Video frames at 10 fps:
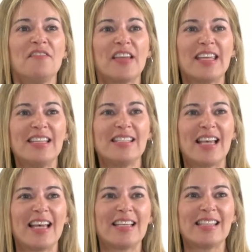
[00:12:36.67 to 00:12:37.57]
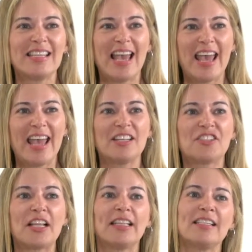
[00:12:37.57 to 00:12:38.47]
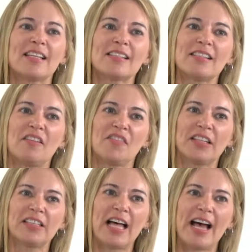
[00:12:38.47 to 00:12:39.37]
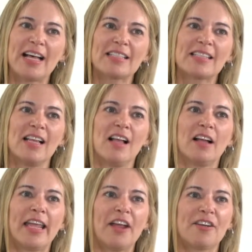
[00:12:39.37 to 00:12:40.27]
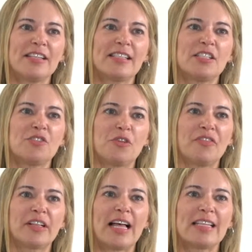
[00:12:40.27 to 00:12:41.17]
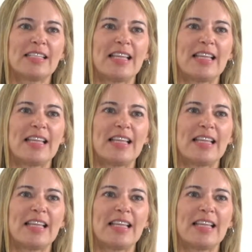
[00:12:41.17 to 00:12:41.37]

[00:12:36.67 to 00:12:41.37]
Vicky says, Yay. Jaylene says, Love the class. Carrie says, Terrific class.